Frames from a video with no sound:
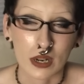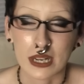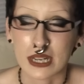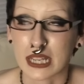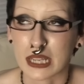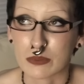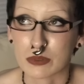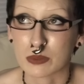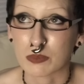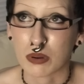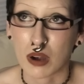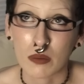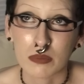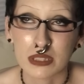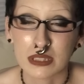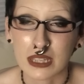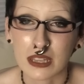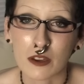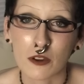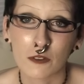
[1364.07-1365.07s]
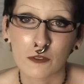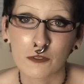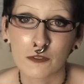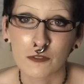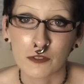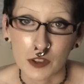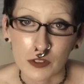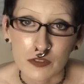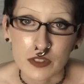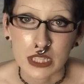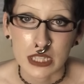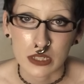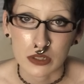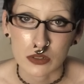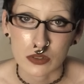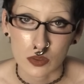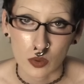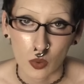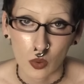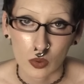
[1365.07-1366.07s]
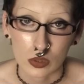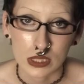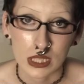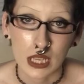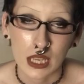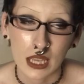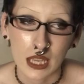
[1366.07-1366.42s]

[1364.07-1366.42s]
and he was probably like 50 years old.